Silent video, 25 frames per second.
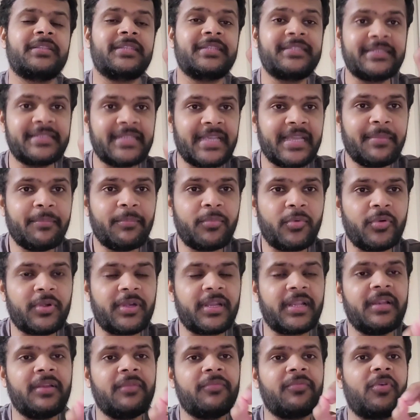The same
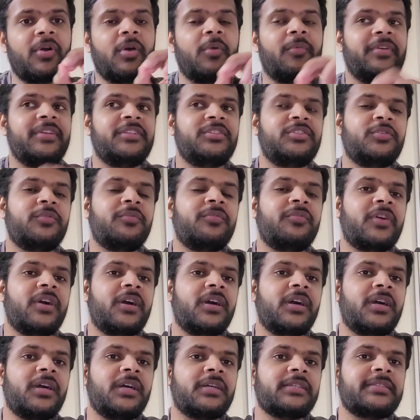portal for which you've
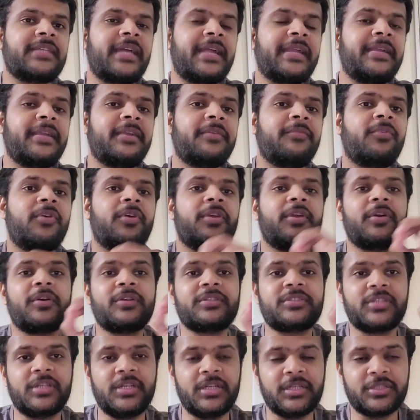signed it for
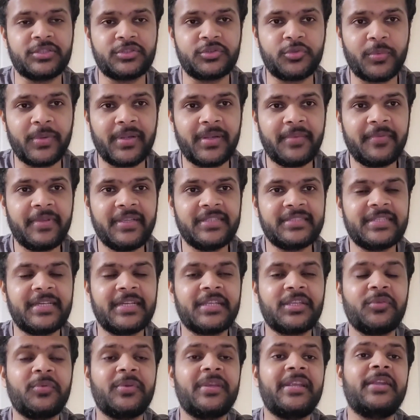your student visa.
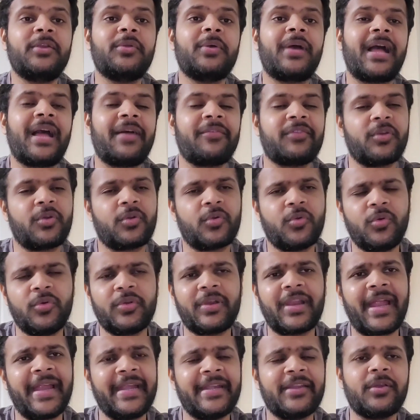You need to have your
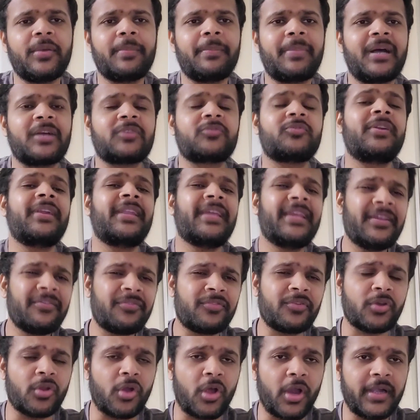own ID or password.
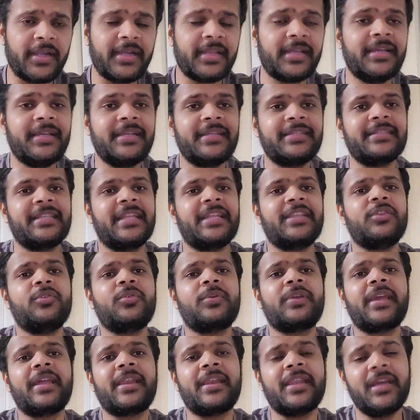If not, then
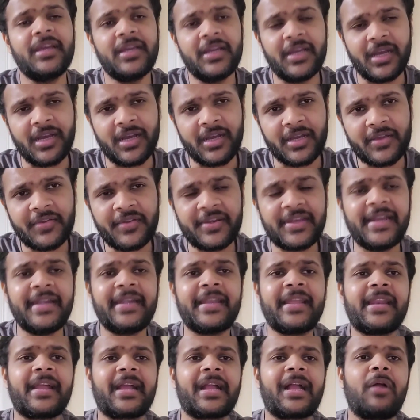you can
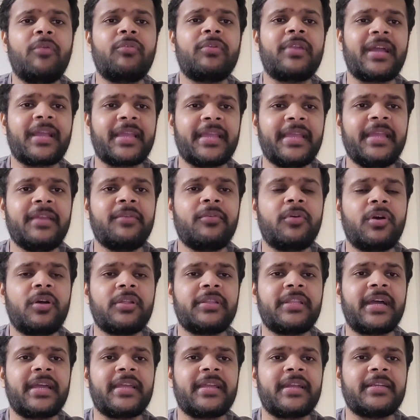create an account again
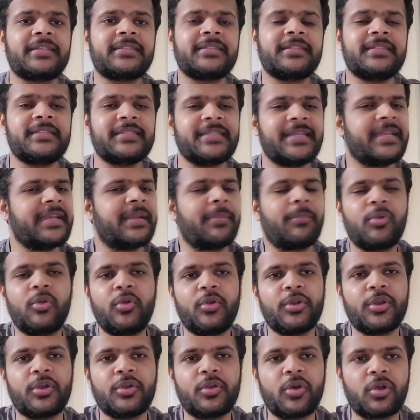on the IRCC and
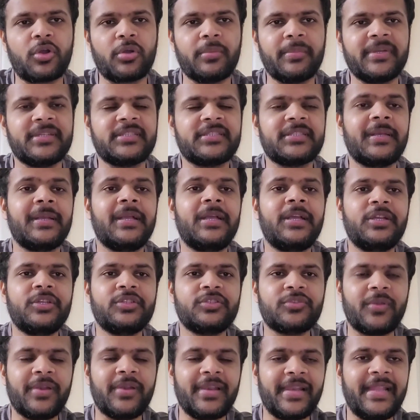upload your documents.
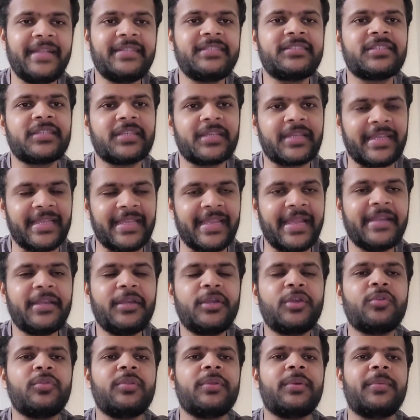So let's get
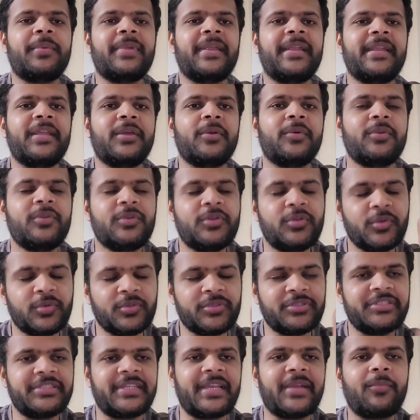into the video to
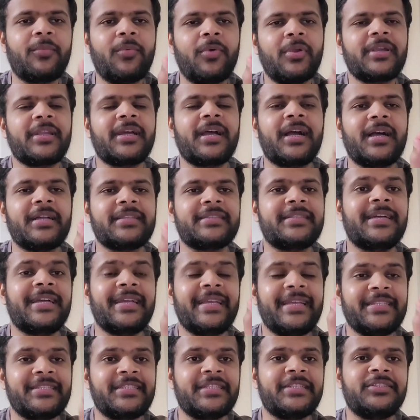check what are
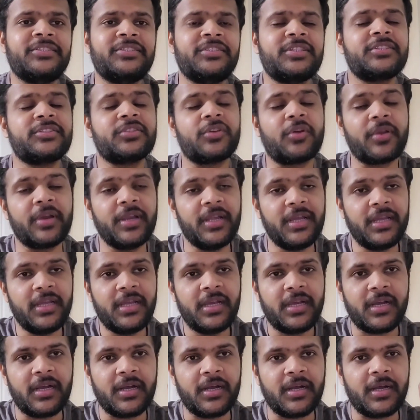the essentials or
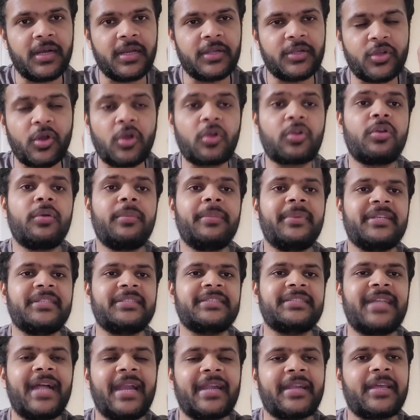
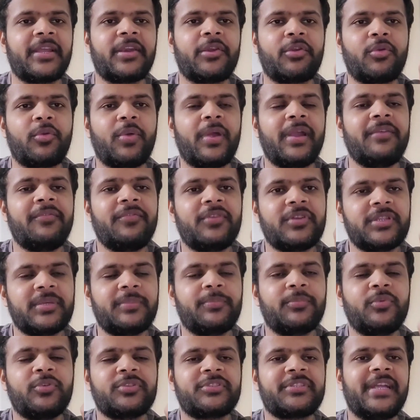documents that are required for the
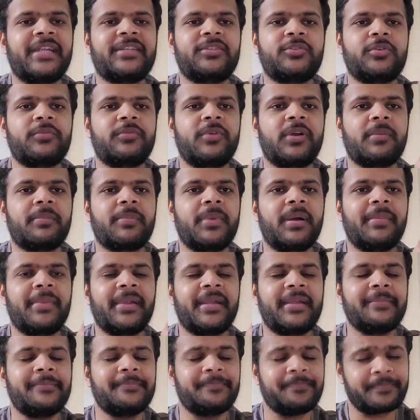postgraduate work
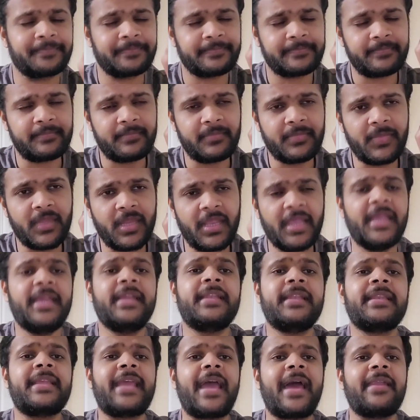permit
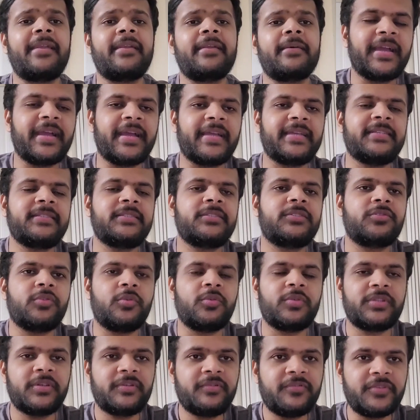in Canada. Hey guys,
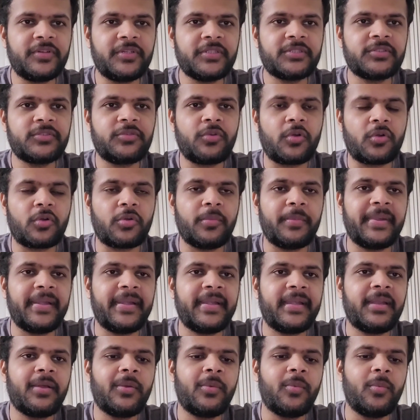so the first
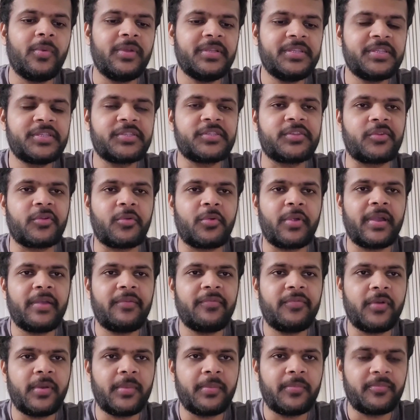document which is required
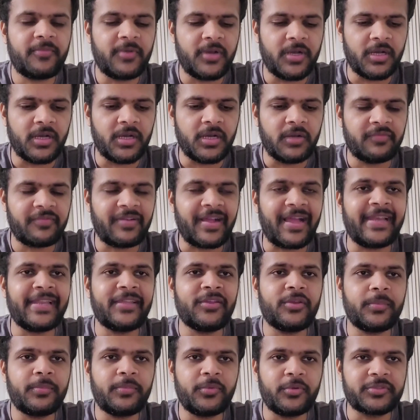for
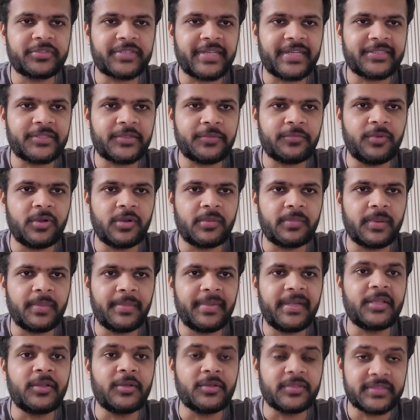filing your postgraduate work
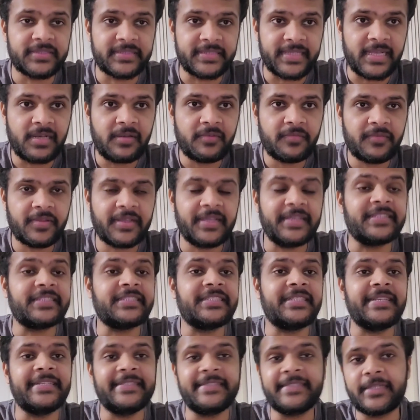permit yourself is
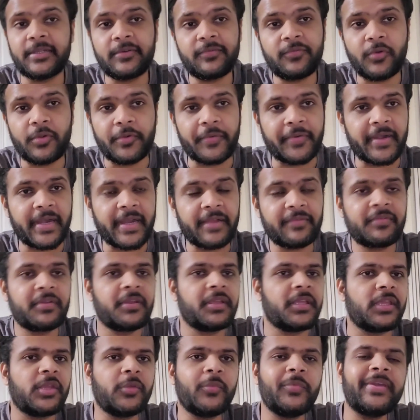digital photograph.
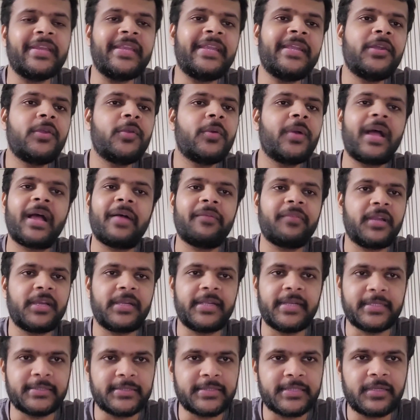You need to have a
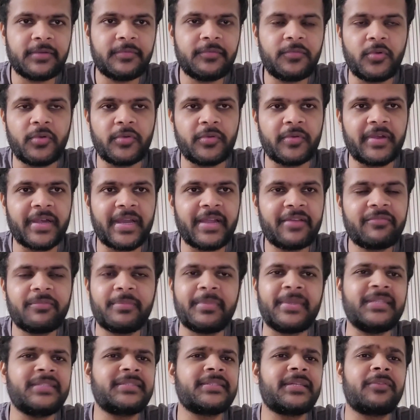digital photograph,
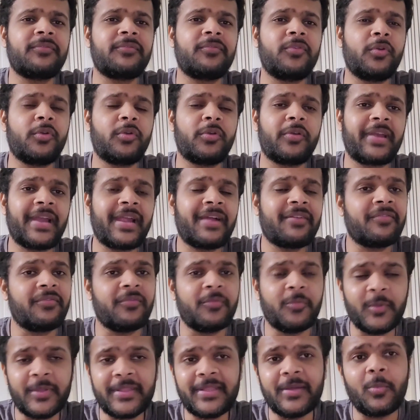means a photograph
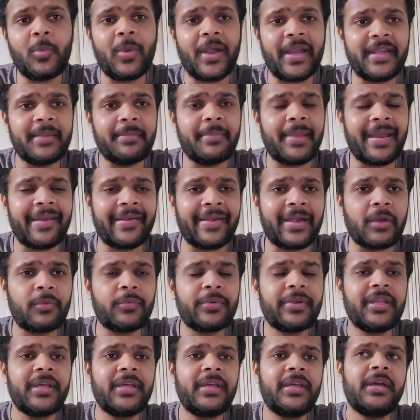with a white
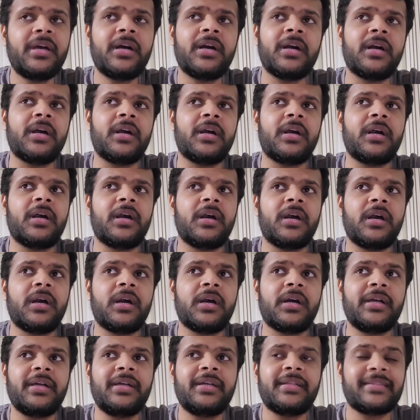background
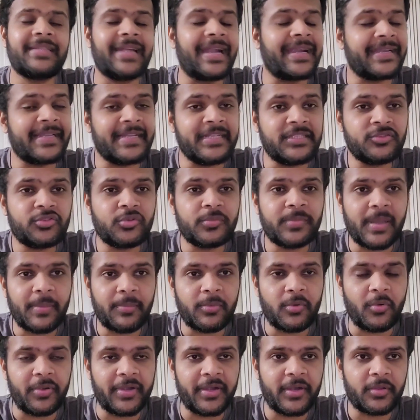that needs to be
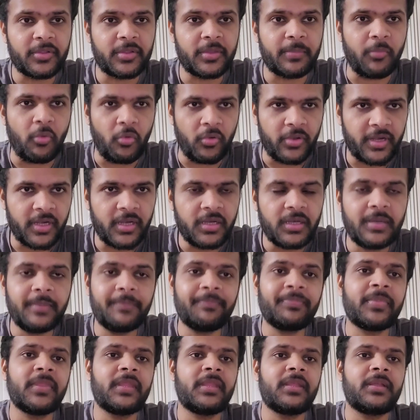uploaded on the portal.
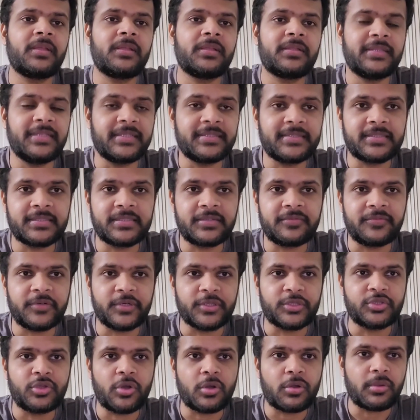This is the
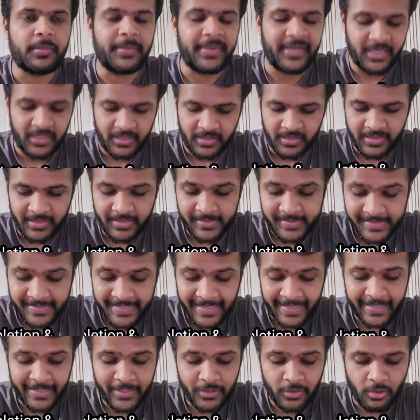first document. The
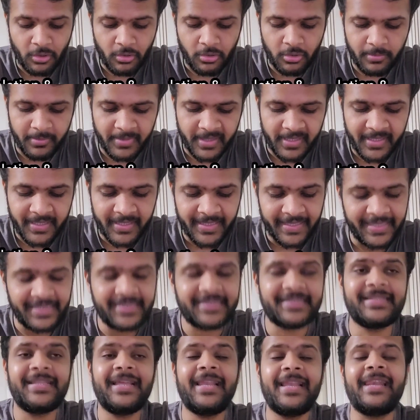second document
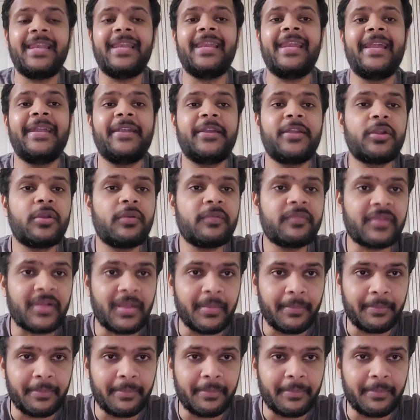is the letter of